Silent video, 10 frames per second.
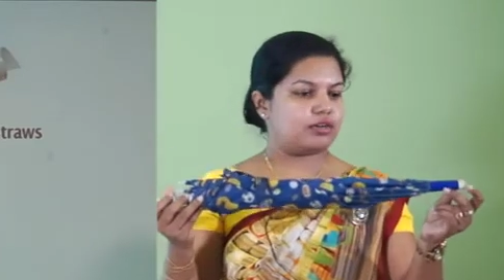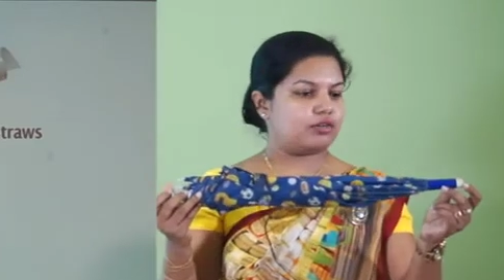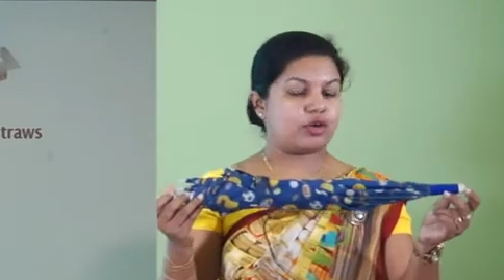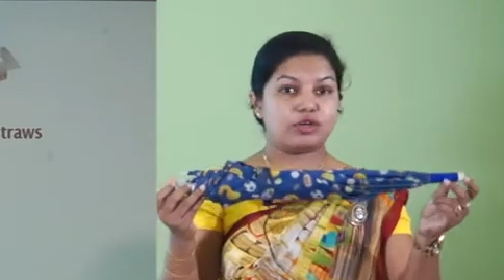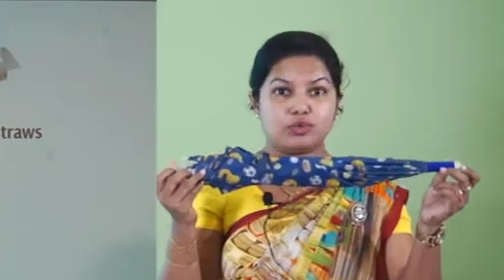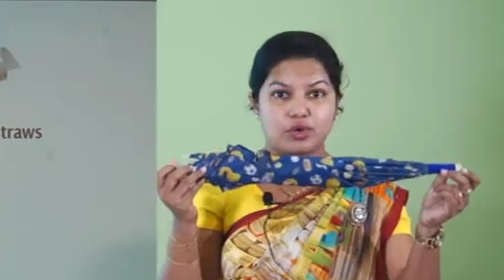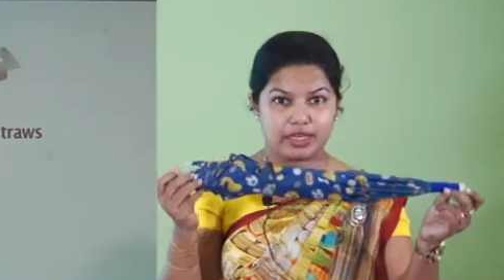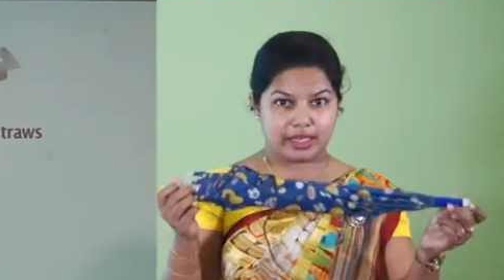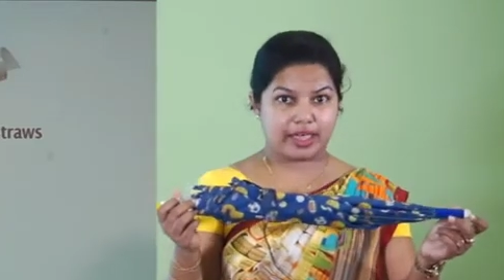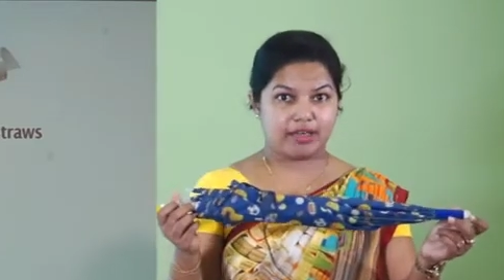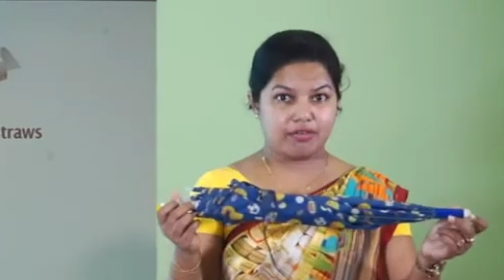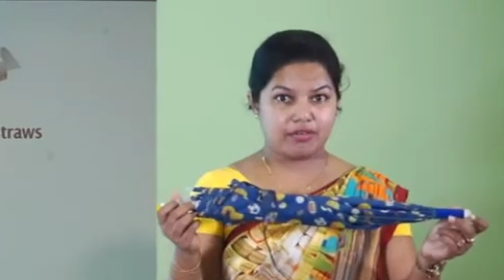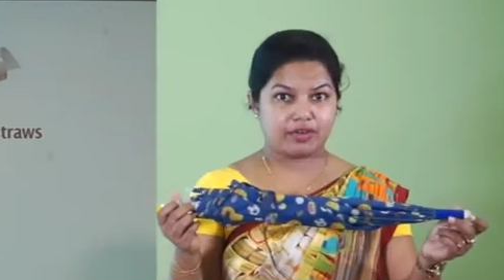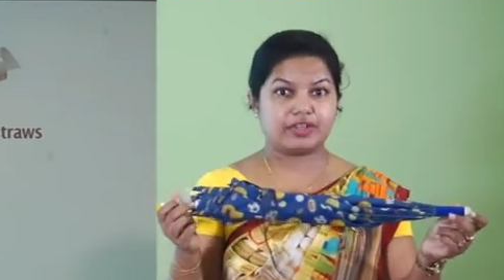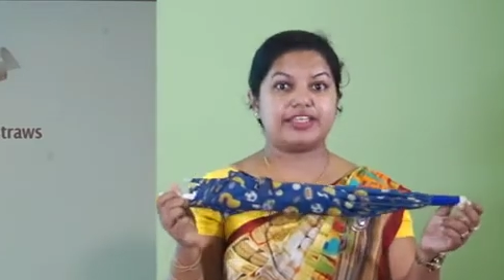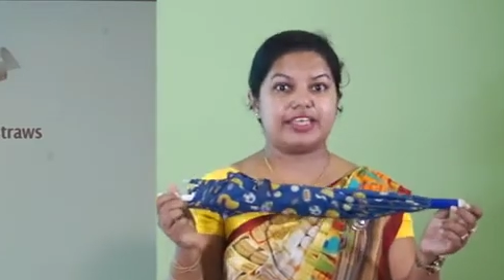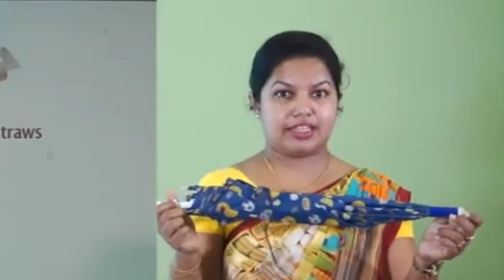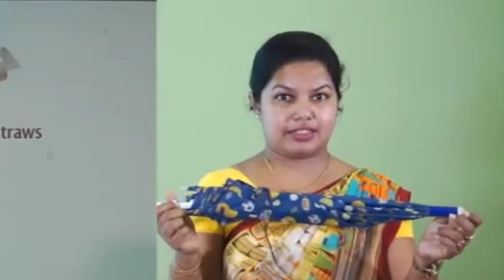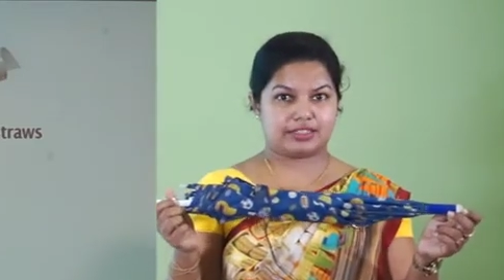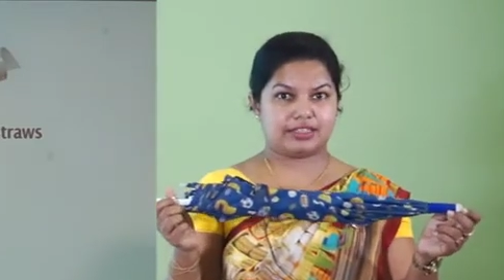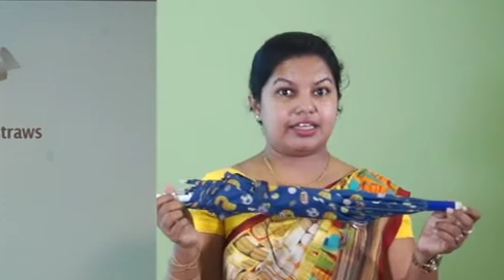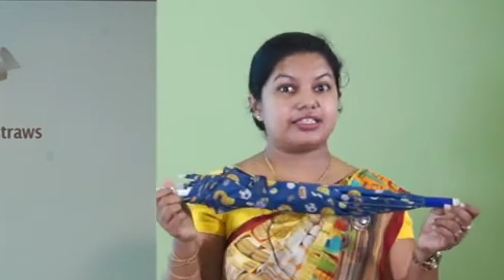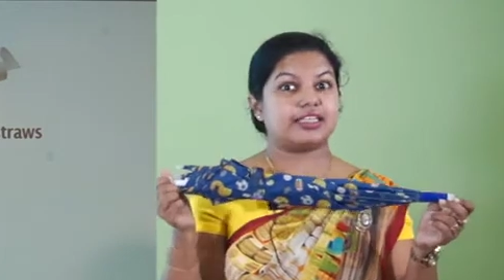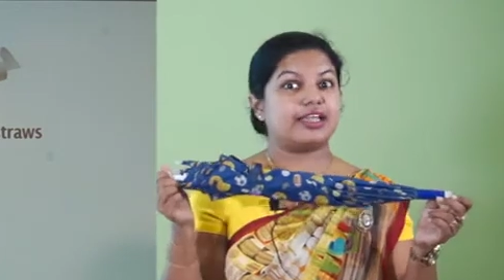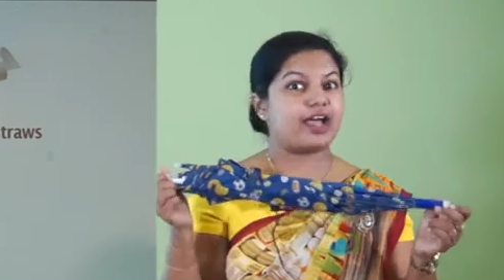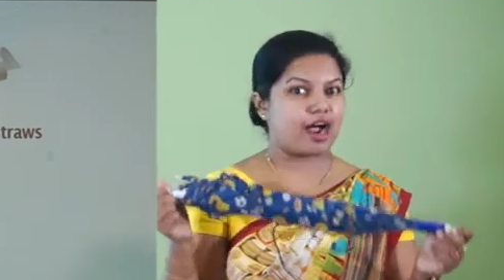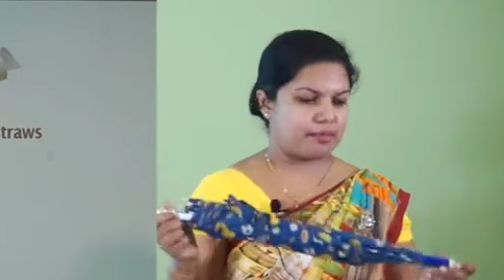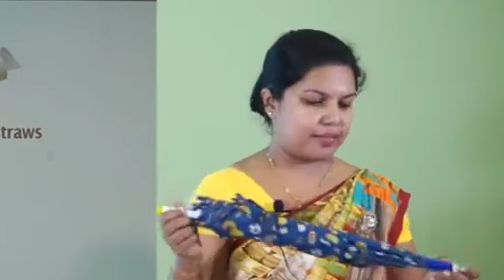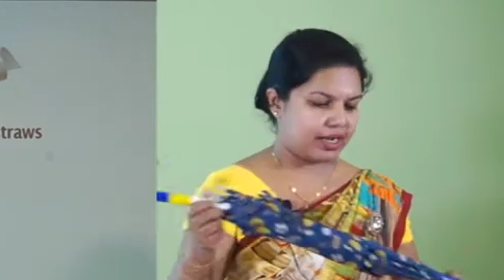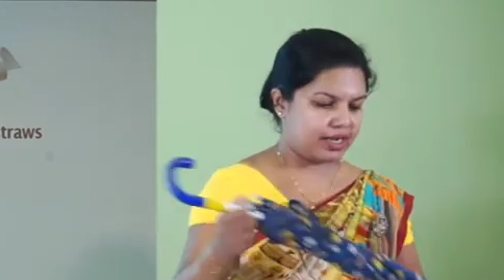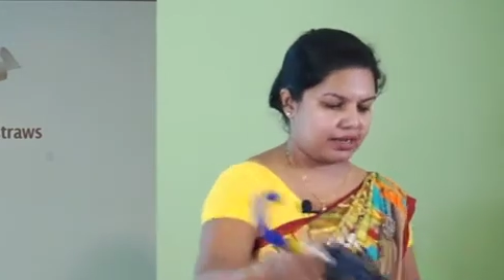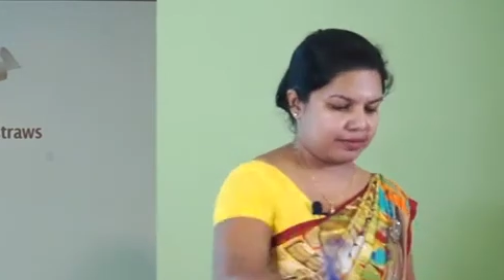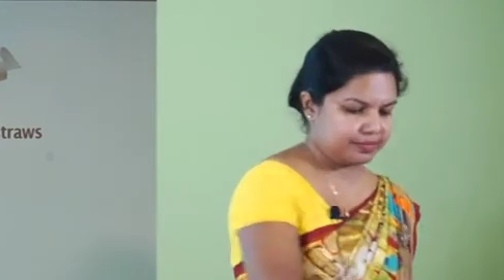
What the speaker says: do I have? Yes, it's an umbrella.